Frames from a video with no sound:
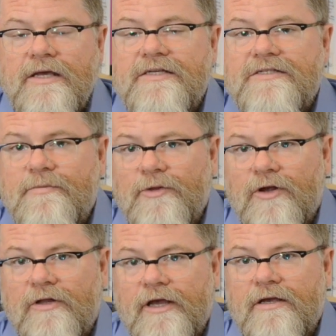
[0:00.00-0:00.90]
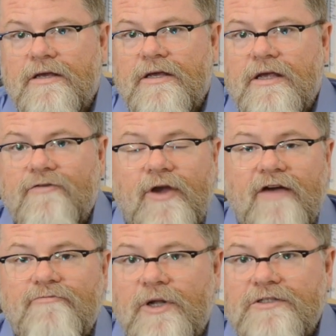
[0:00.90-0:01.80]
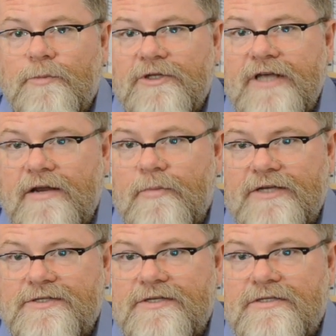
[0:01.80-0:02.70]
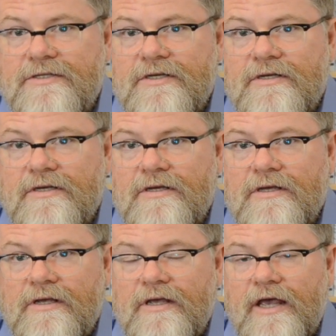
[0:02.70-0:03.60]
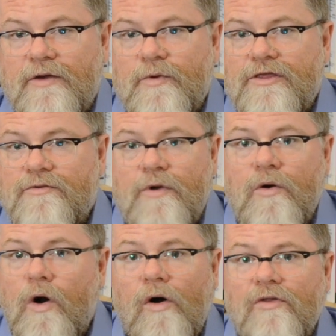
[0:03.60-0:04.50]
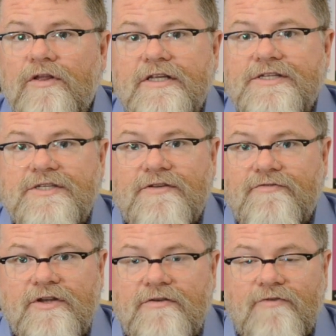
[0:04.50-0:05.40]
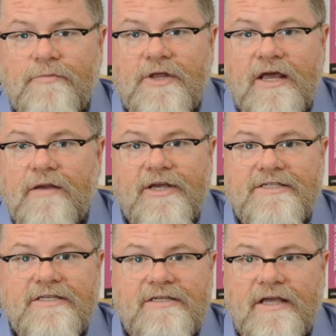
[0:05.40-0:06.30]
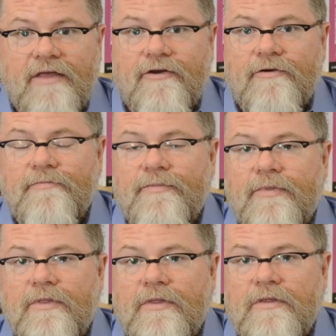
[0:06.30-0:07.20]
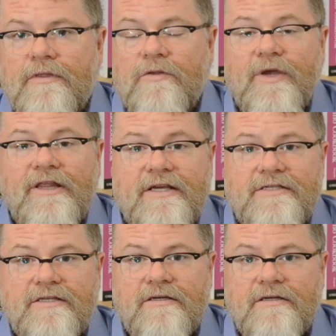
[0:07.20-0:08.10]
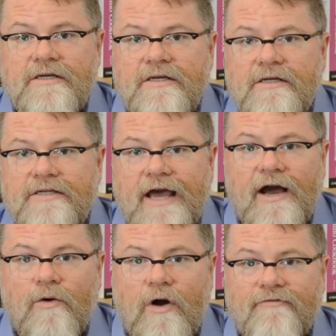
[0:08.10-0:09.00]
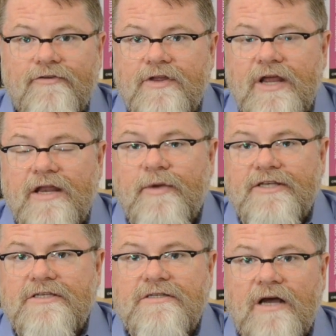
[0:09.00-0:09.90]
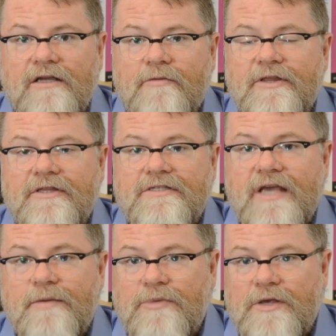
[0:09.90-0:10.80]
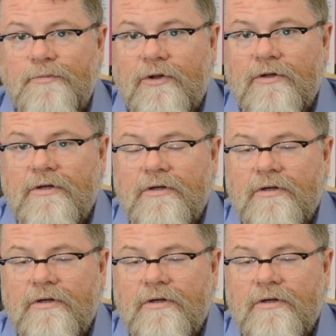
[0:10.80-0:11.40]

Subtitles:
Similarly, if we have multiple databases and we throw all the lists from the databases together and we listen to how often the databases document the same people,